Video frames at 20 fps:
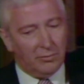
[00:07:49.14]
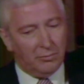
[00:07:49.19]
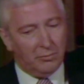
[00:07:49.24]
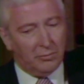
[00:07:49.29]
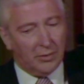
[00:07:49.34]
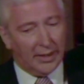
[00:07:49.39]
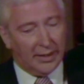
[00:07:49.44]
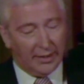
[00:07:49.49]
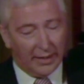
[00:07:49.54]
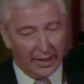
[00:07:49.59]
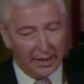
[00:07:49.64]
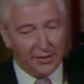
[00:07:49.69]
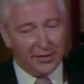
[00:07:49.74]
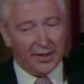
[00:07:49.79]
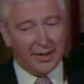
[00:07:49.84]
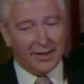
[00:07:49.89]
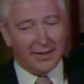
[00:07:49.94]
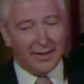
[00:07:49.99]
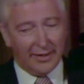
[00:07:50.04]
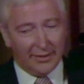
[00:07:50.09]
Well, I
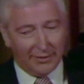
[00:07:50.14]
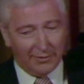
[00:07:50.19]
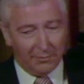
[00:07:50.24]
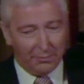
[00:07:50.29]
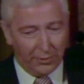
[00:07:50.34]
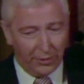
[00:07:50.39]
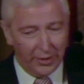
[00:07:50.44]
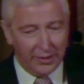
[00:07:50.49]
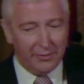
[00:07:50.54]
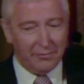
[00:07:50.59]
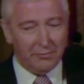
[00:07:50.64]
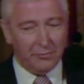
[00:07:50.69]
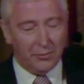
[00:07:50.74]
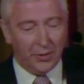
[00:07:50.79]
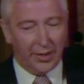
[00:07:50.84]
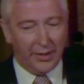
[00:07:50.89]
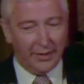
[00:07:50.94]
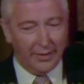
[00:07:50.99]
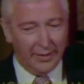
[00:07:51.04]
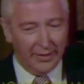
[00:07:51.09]
think at the point
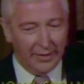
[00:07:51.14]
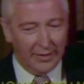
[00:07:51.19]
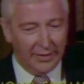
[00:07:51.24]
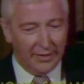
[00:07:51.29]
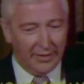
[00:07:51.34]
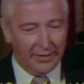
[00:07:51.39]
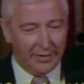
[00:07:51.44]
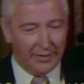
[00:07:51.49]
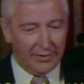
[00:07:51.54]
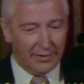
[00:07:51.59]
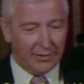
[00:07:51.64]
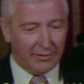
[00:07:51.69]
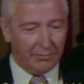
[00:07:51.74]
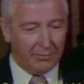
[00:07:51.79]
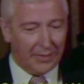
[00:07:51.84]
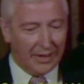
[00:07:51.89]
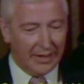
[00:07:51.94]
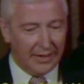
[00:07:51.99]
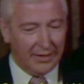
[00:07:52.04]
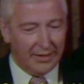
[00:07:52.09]
when the
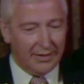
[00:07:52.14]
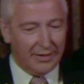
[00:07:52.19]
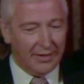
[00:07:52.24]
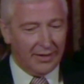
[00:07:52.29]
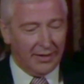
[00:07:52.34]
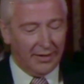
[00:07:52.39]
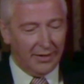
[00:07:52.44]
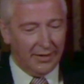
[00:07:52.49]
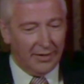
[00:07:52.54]
combined